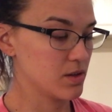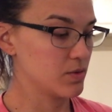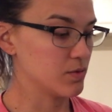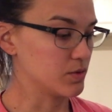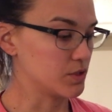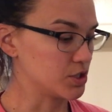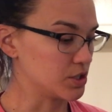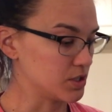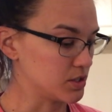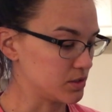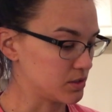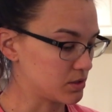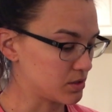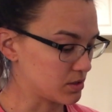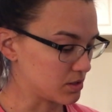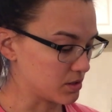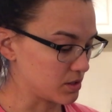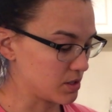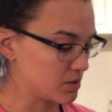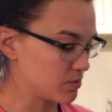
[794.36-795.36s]
which is
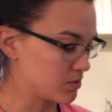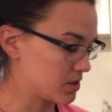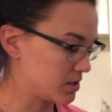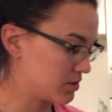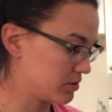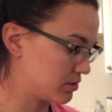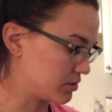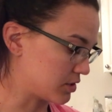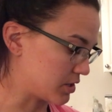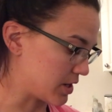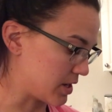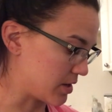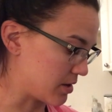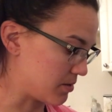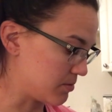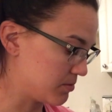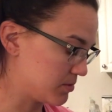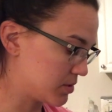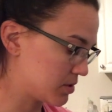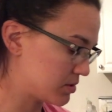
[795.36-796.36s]
31
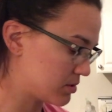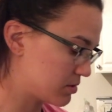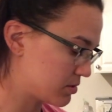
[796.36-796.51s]
grams.